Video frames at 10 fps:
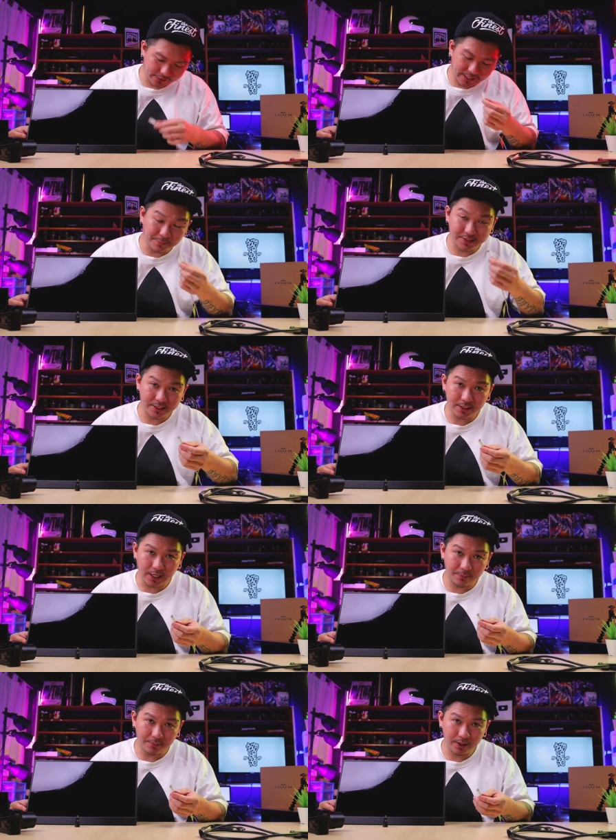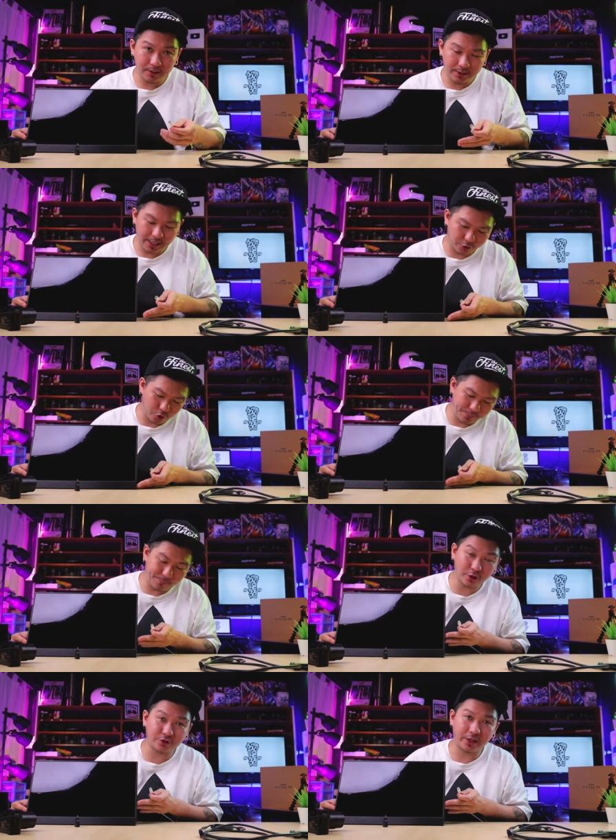the Type C cable. There are three
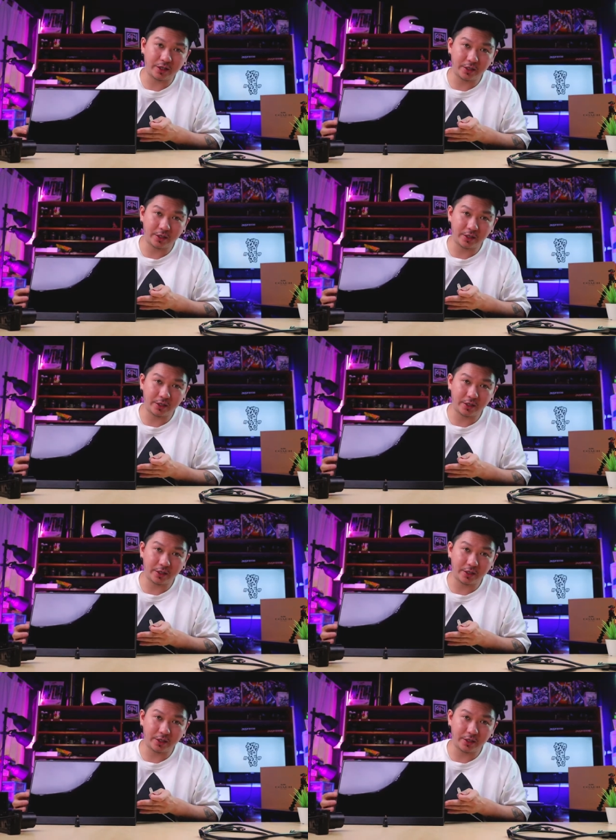ports right